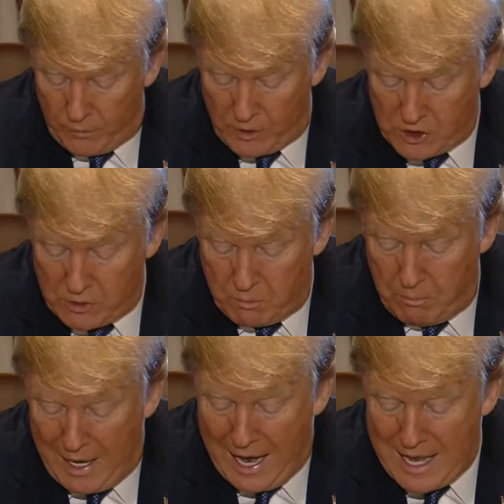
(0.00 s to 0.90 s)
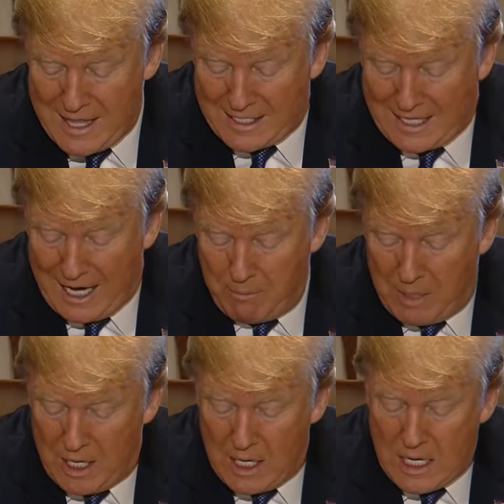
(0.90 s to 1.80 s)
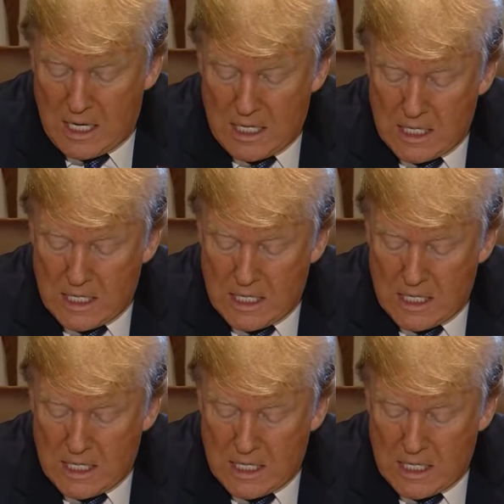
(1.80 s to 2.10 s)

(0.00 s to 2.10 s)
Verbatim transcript: This man that came in,